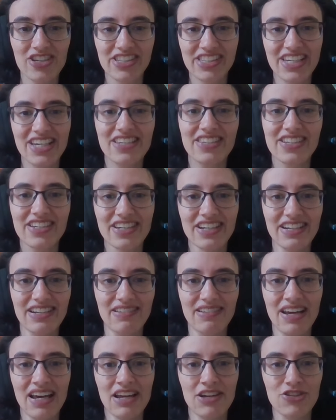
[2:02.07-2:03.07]

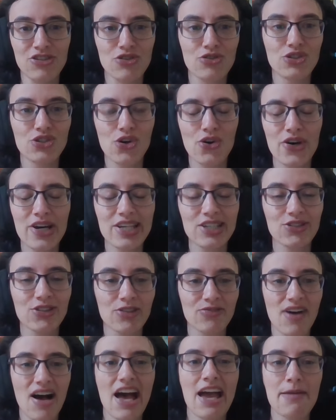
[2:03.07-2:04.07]
season, new toy sort
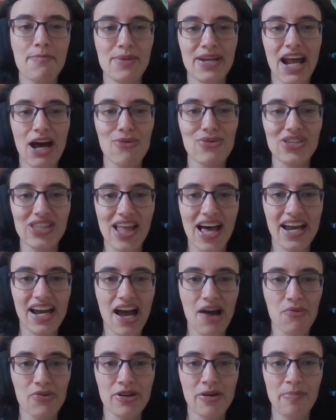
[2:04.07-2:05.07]
of hype, and I was like,
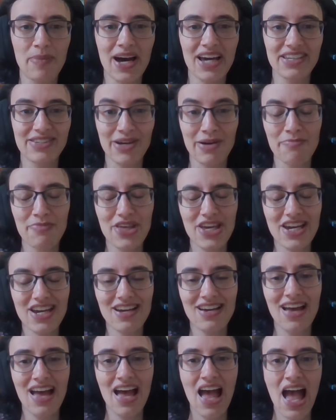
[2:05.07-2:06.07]
I wanna buy something.
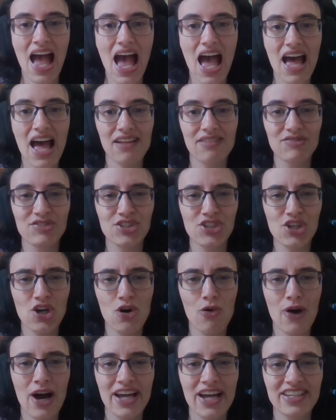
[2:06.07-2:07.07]
And
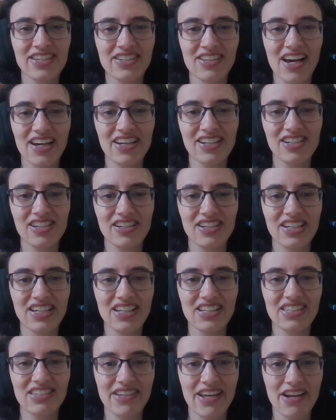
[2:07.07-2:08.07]
so I decided,
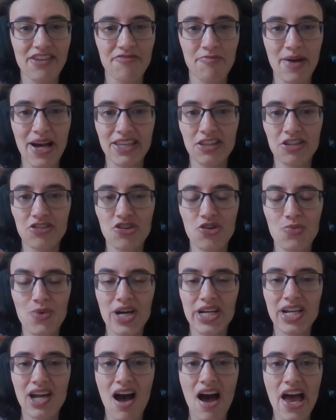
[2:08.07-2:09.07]
instead of buying the new
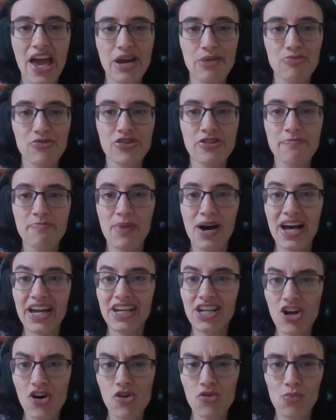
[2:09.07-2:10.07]
one, I would buy
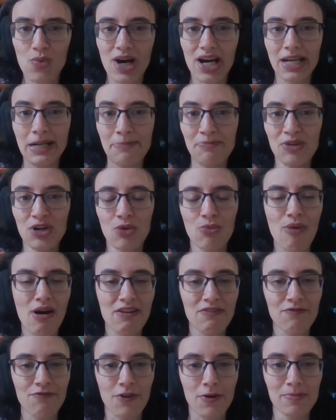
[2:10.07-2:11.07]
an old one.
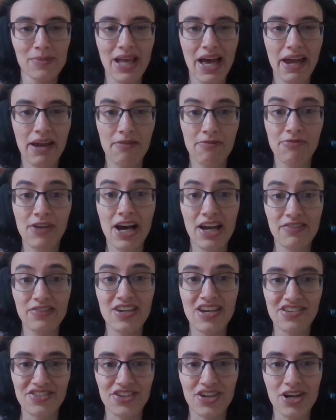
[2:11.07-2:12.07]
One from like 5
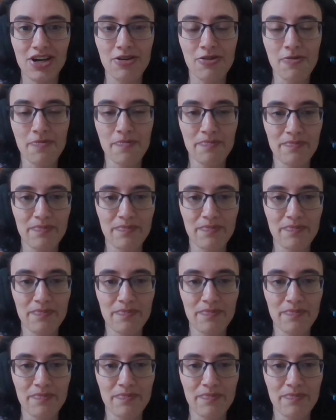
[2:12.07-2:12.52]
years ago.